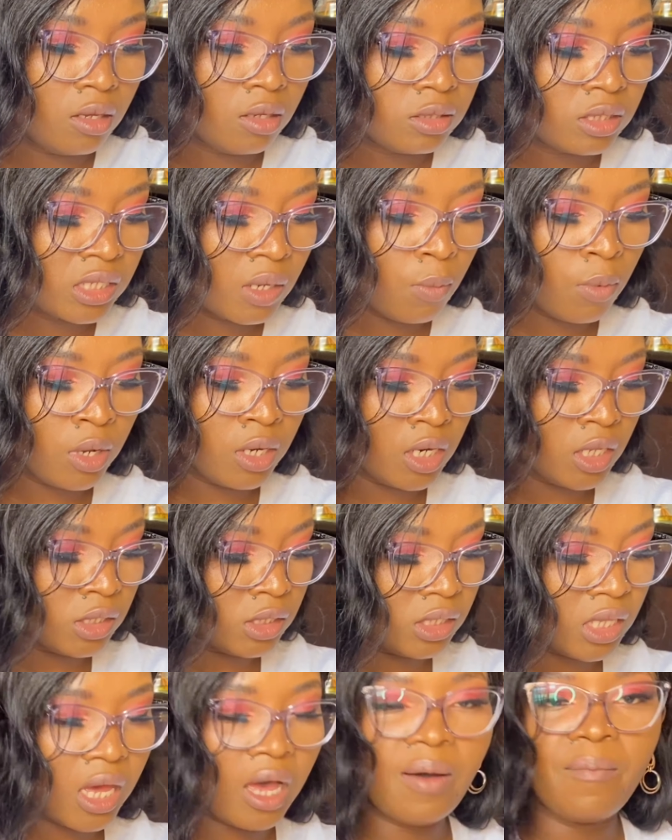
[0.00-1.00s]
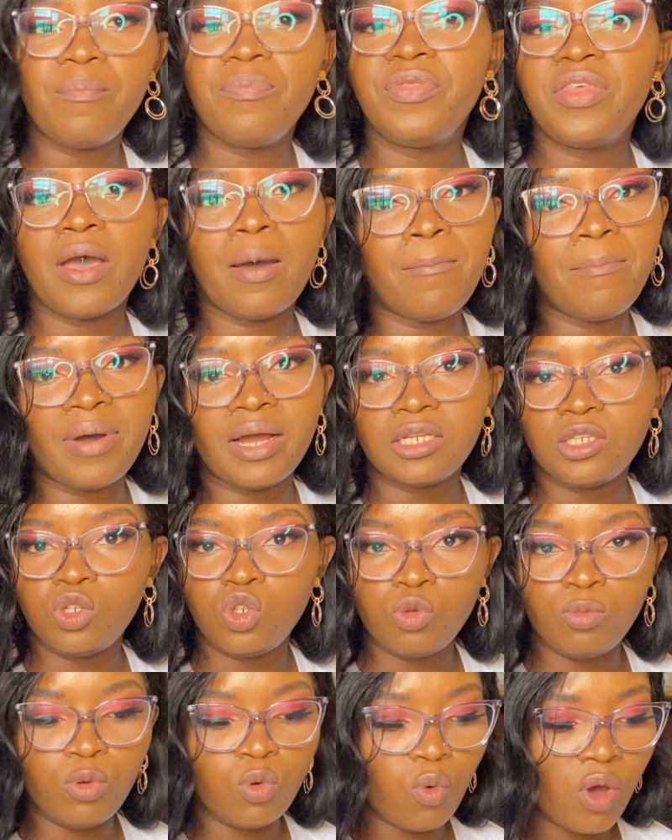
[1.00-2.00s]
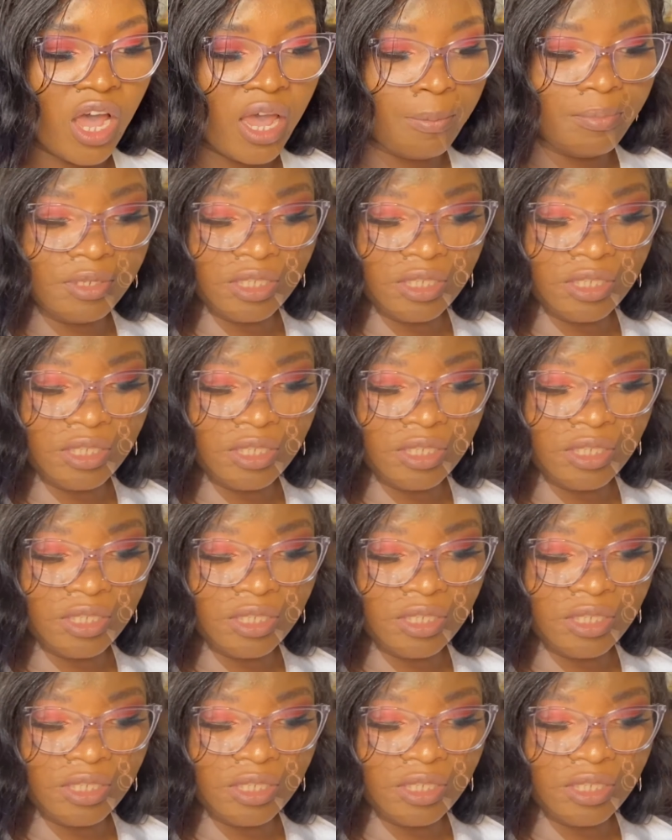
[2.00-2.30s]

Someone needs their butt to be wiped.